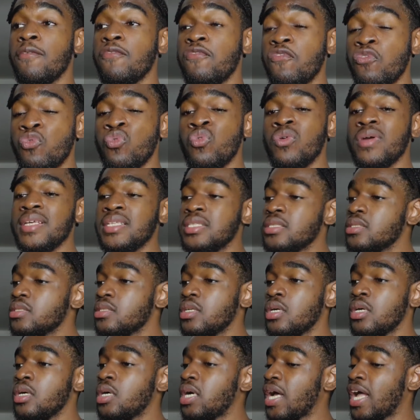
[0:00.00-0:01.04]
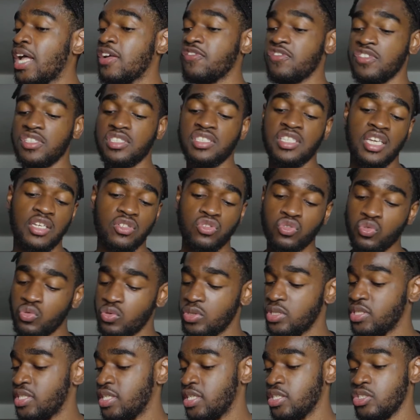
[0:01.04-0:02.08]
fall into either
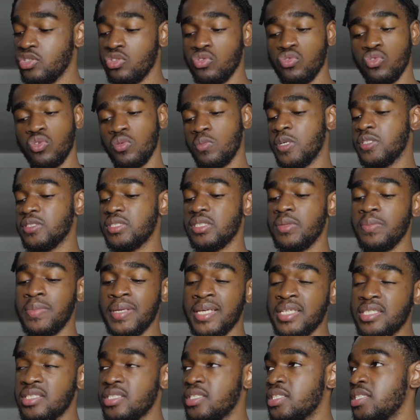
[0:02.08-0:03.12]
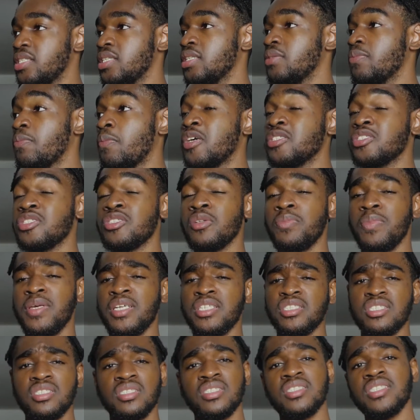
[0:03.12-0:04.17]
sexual addiction or
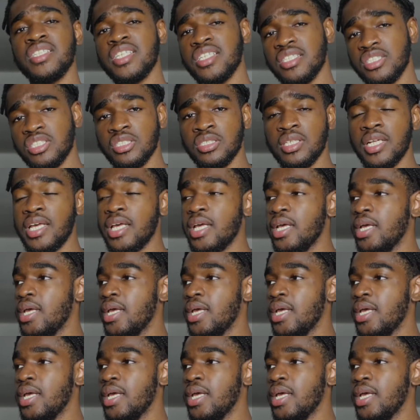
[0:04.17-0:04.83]
masturbation addiction.